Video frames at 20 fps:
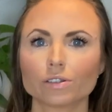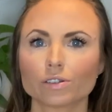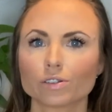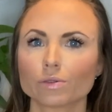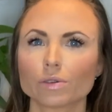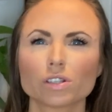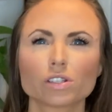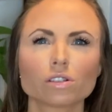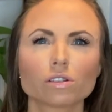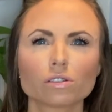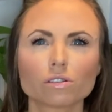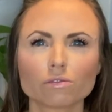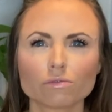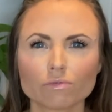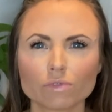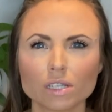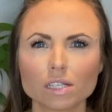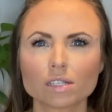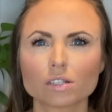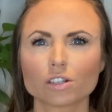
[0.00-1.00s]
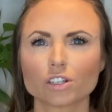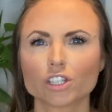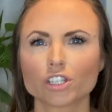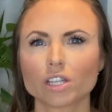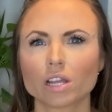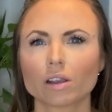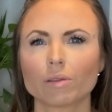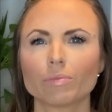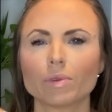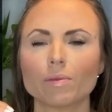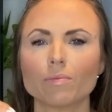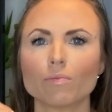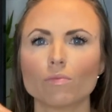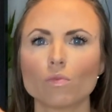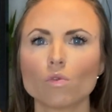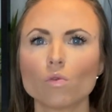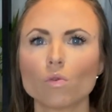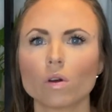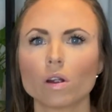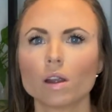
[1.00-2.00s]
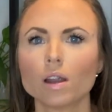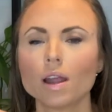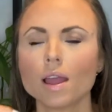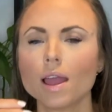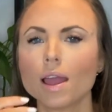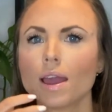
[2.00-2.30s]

So I started to research that a bit more,